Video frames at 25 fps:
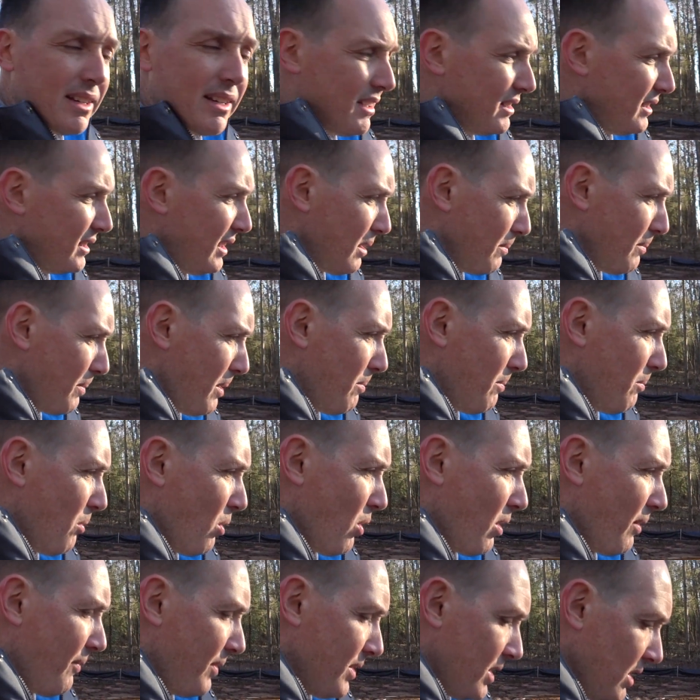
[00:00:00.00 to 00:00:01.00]
A little bit
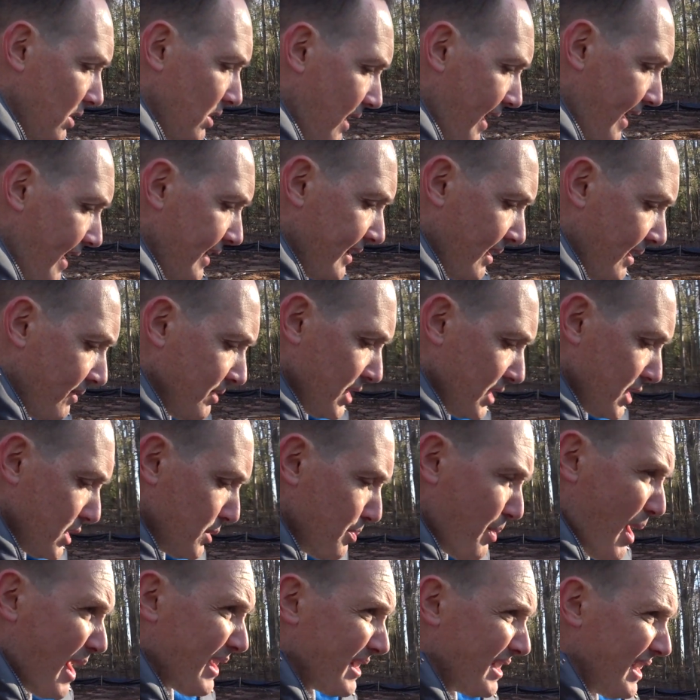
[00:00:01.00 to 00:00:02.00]
more of a delay than I was
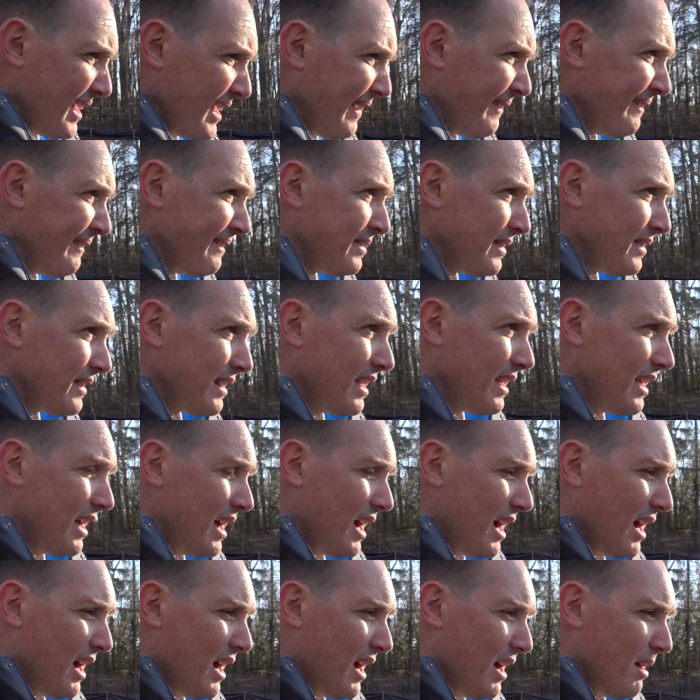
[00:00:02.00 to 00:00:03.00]
expecting,
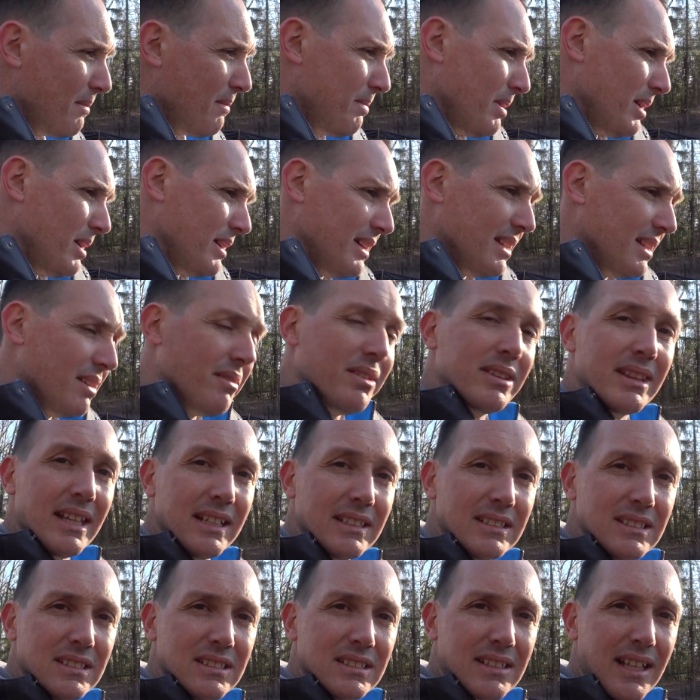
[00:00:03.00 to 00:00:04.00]
um, but you know what?
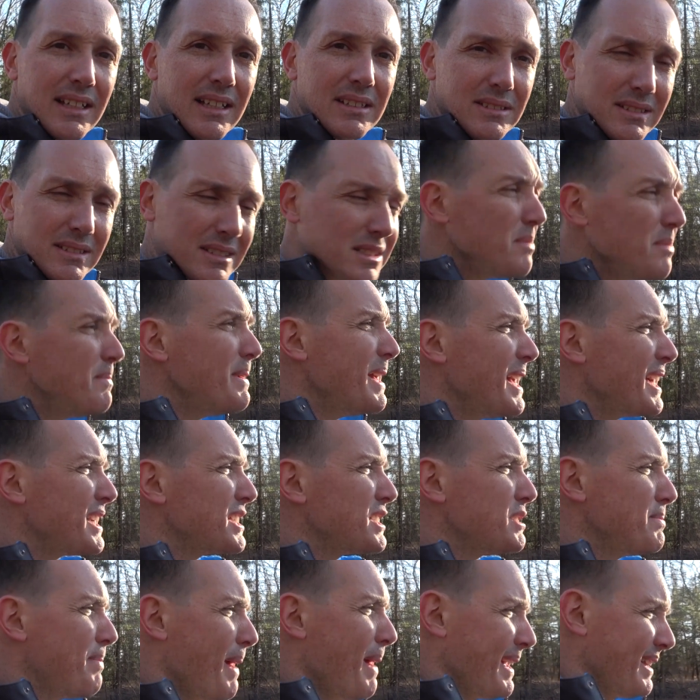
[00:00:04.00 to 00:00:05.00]
That's that's to be
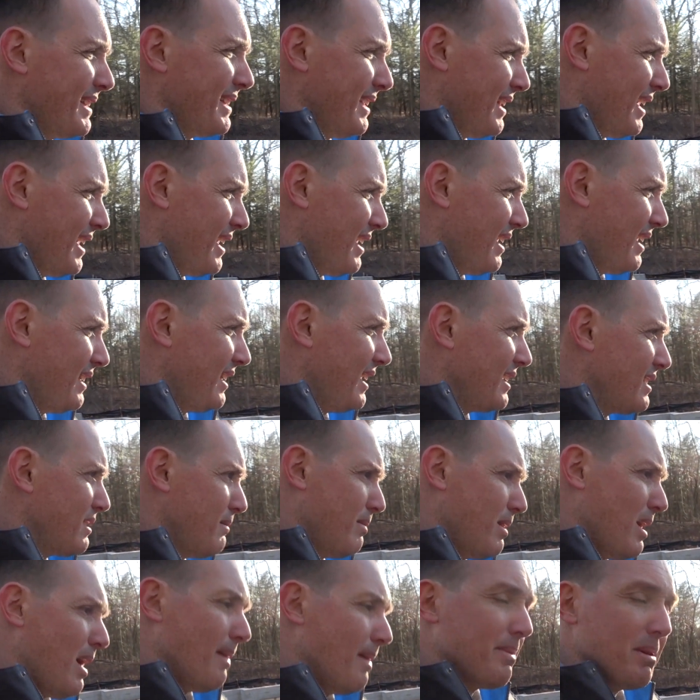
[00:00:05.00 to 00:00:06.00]
expected. I, I, like to
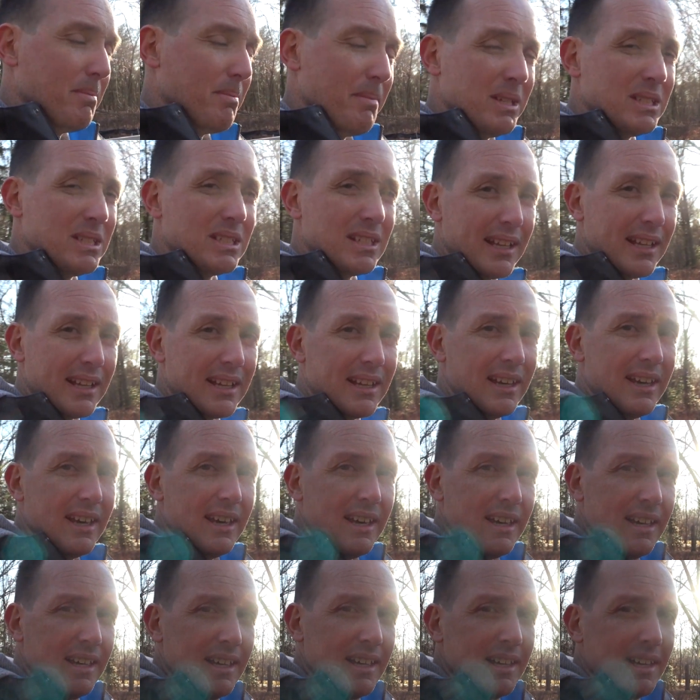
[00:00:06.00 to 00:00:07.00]
be optimistic,
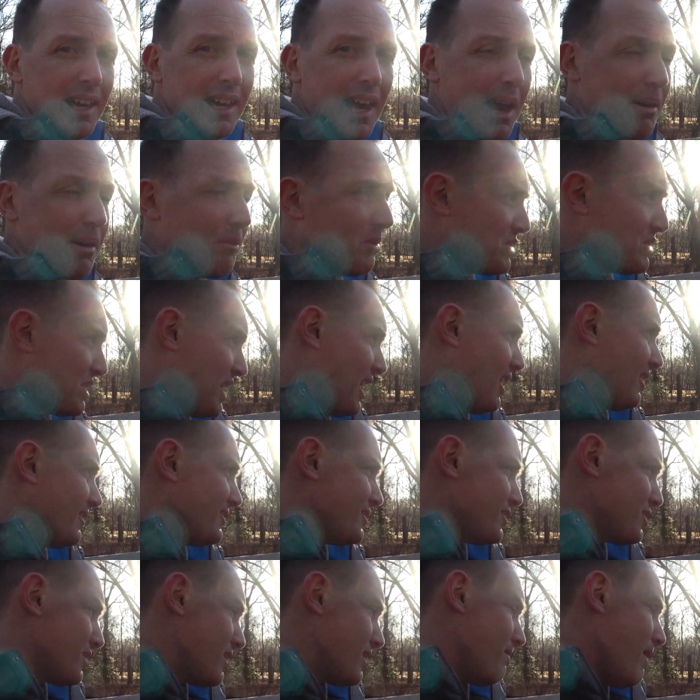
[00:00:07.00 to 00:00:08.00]
and when
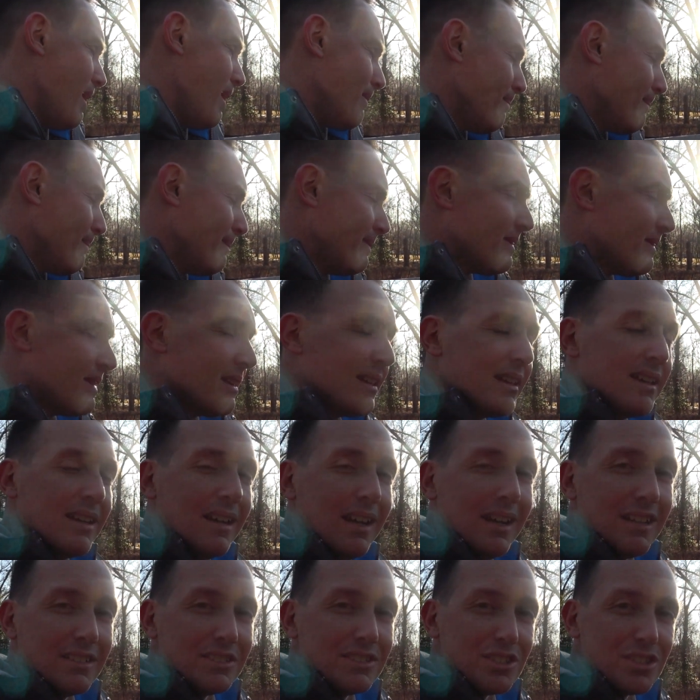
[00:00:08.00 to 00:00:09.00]
challenges come up,
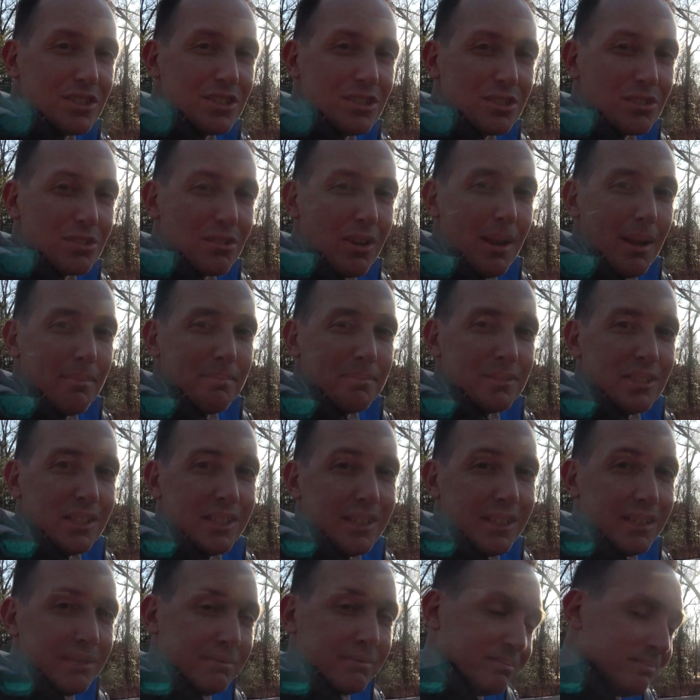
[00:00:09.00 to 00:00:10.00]
I'll just describe them to
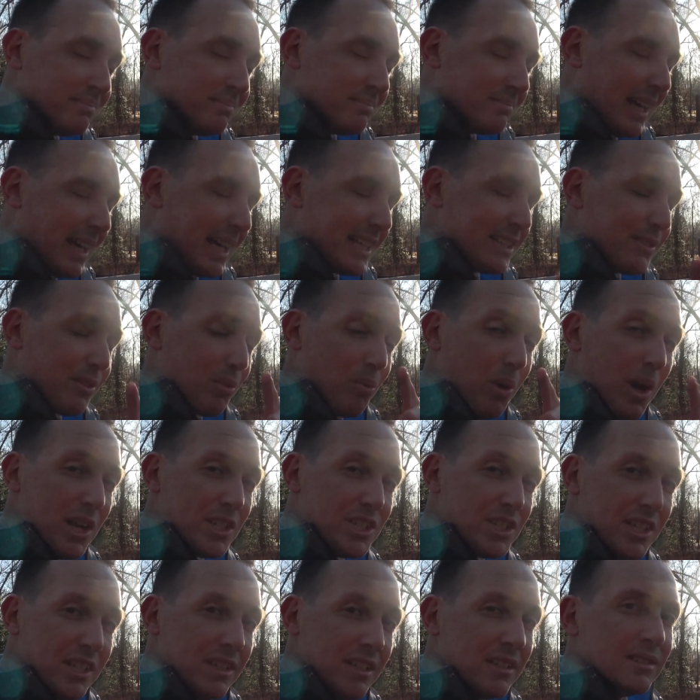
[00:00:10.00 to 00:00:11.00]
you. Thanks for
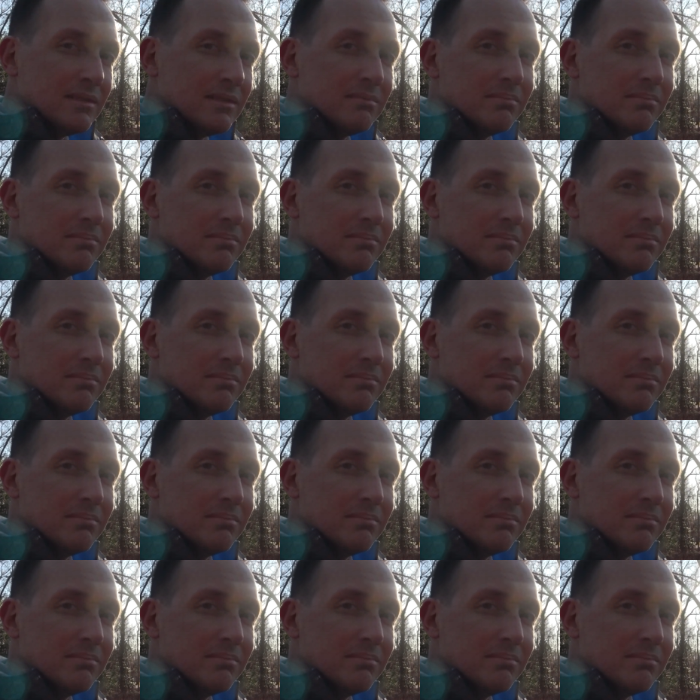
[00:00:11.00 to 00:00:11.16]
watching.